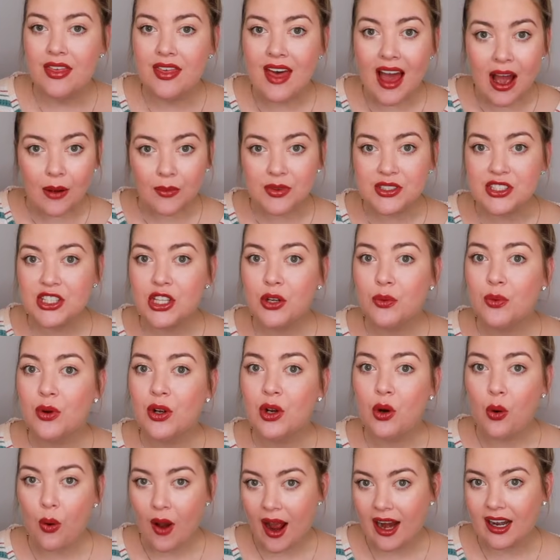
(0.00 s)
That was the
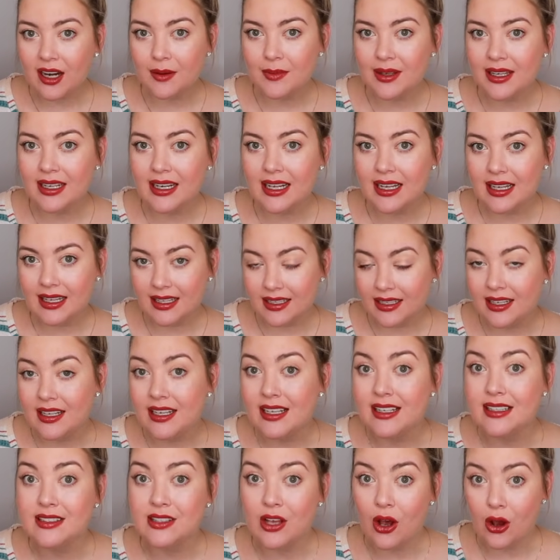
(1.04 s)
requirement in
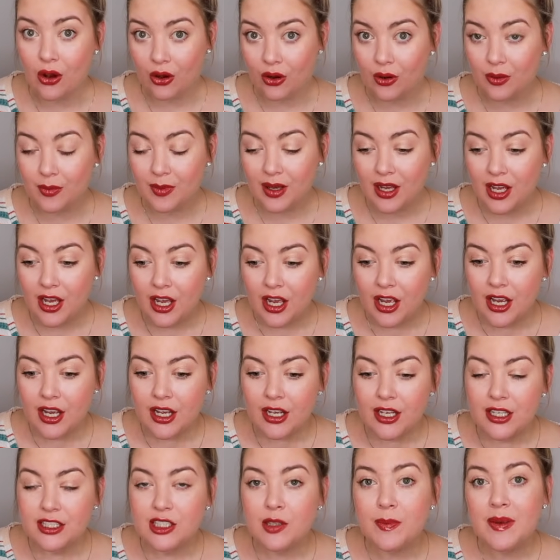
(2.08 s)
his home.
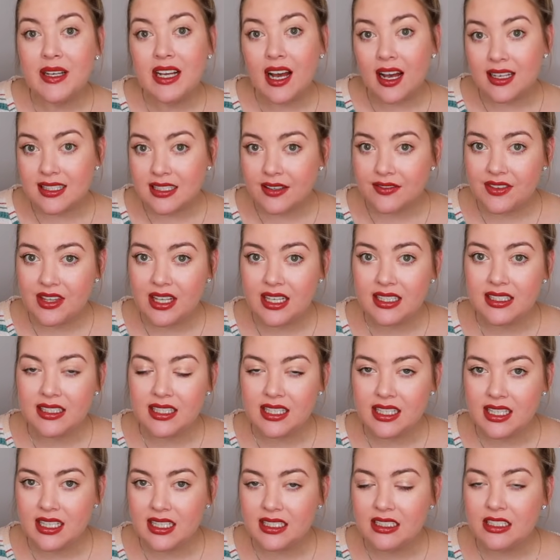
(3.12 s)
So because of this,
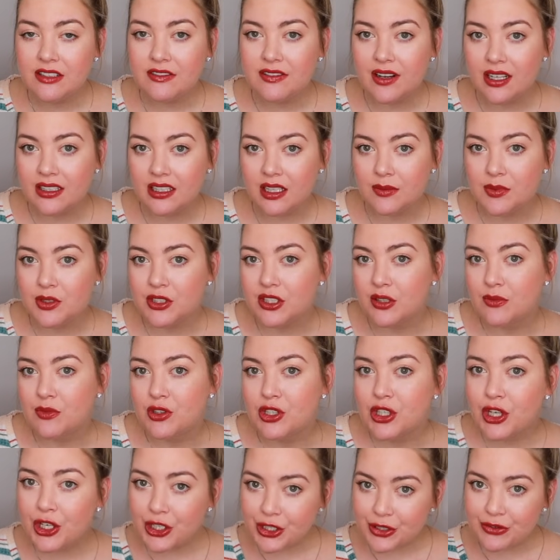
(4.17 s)
he had developed some
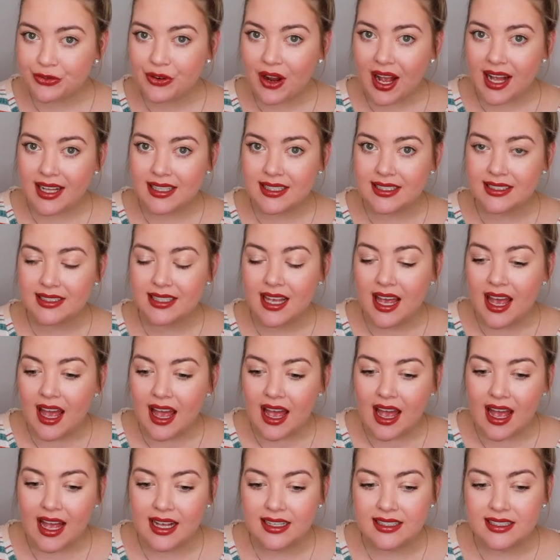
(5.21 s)
church friends
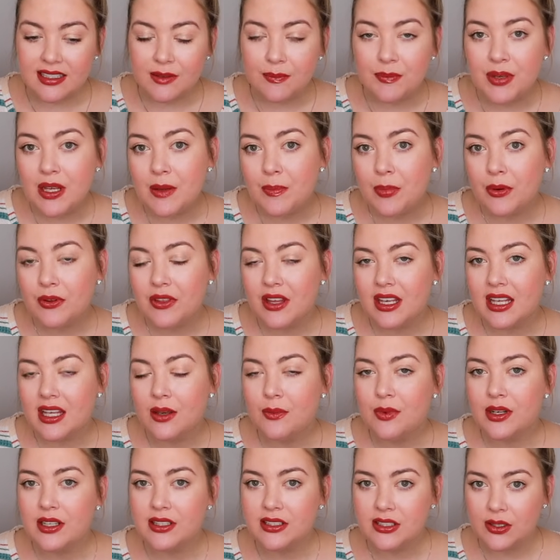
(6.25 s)
and some people that he
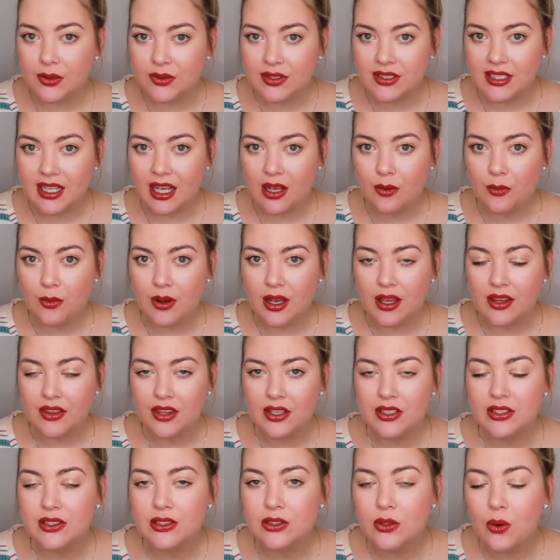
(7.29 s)
would associate
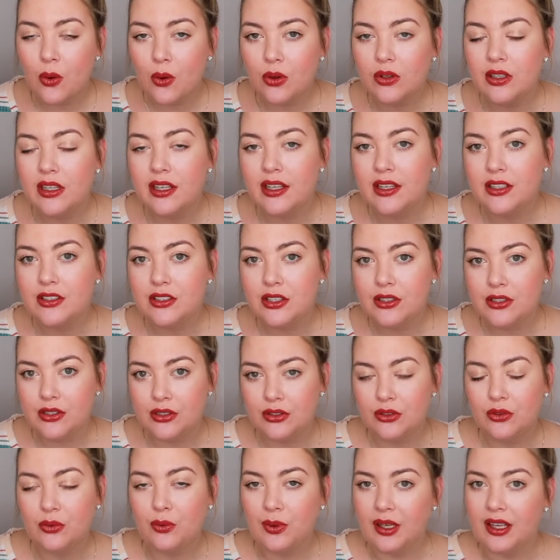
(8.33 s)
with solely to
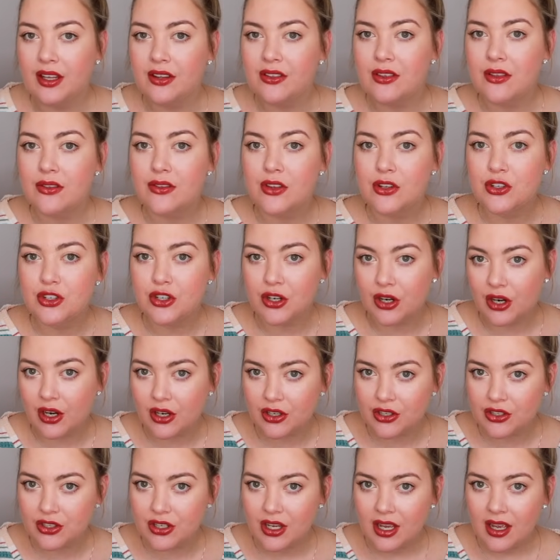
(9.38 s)
do with the
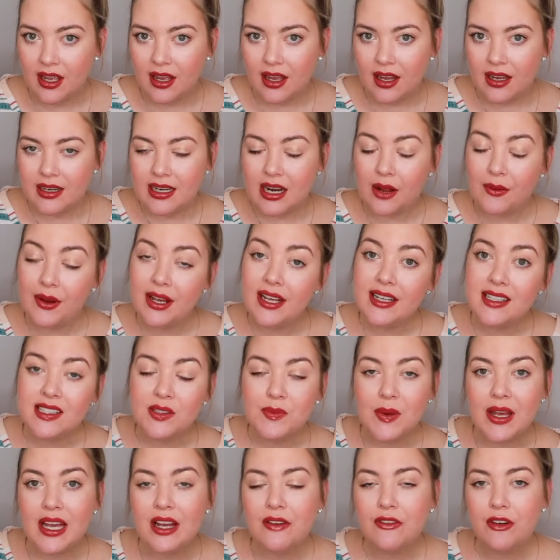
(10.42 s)
church. Now,
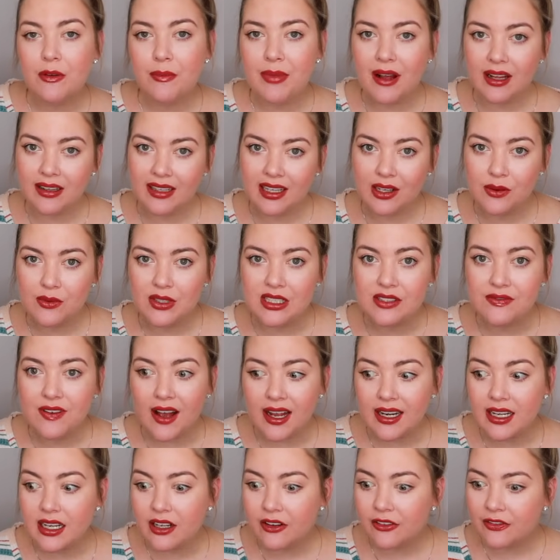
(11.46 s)
his way of rebelling was
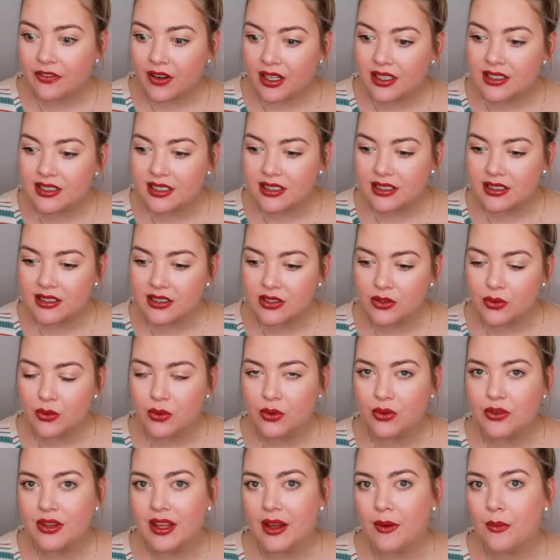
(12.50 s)
finding friends in
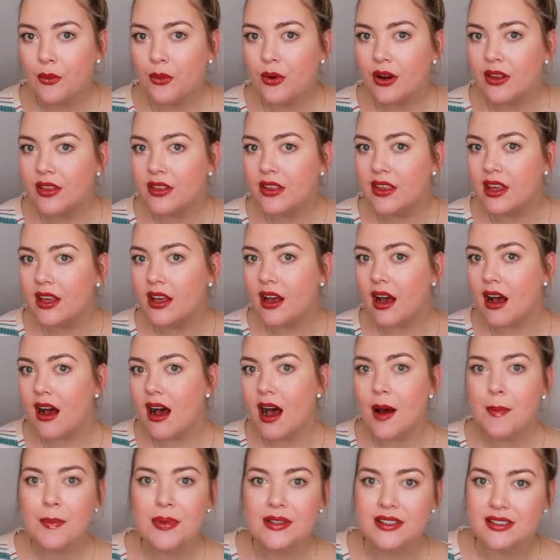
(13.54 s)
school that were the
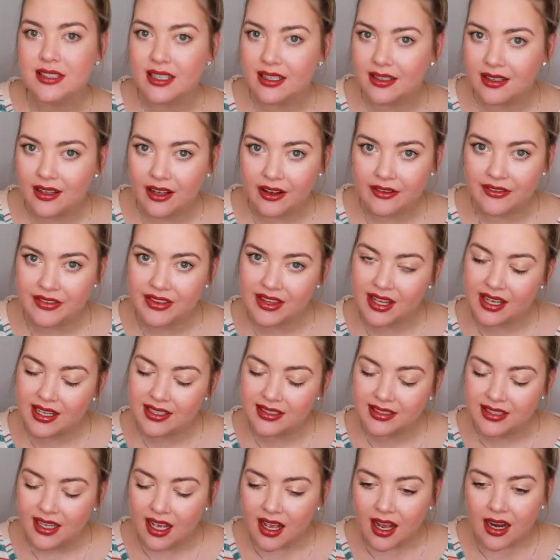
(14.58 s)
opposite of
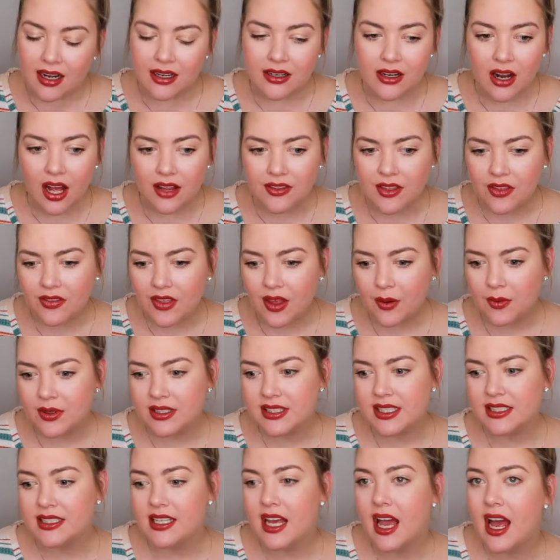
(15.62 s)
this. Not that they were
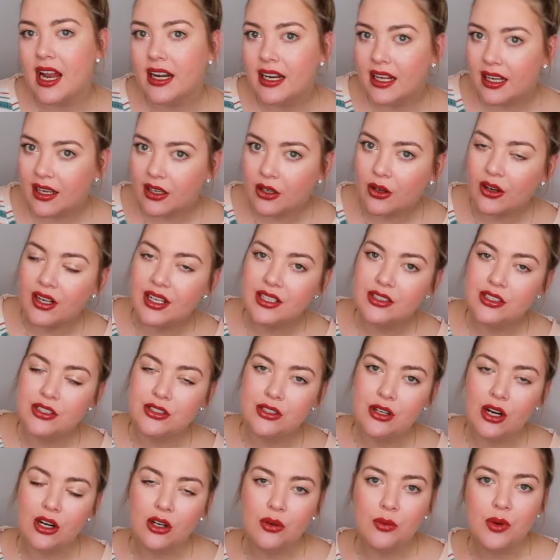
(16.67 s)
satanic or into
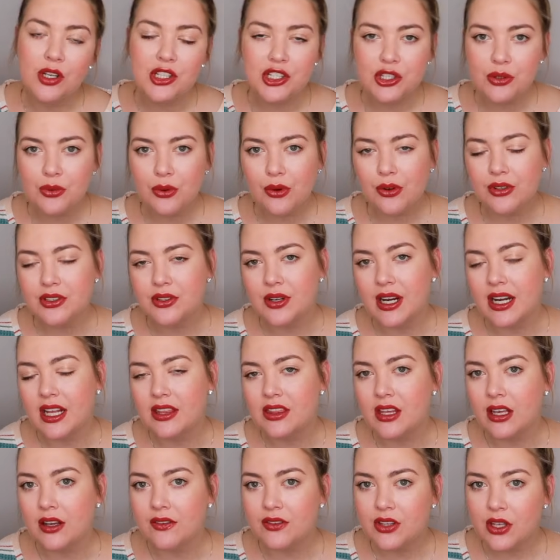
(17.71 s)
dark rituals or
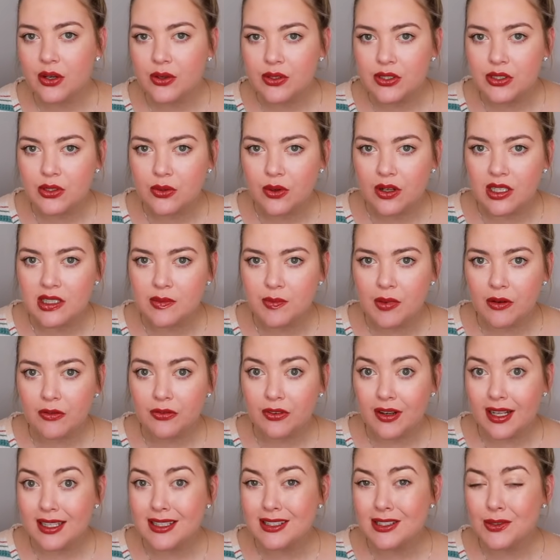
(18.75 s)
anything of those sorts, but
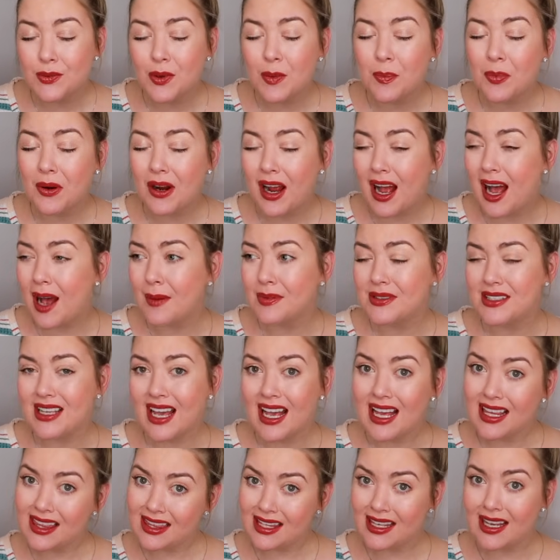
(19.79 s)
friends who were perhaps
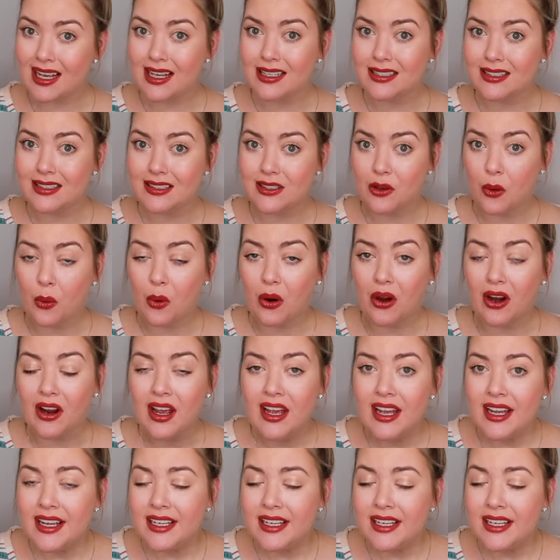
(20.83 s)
atheists or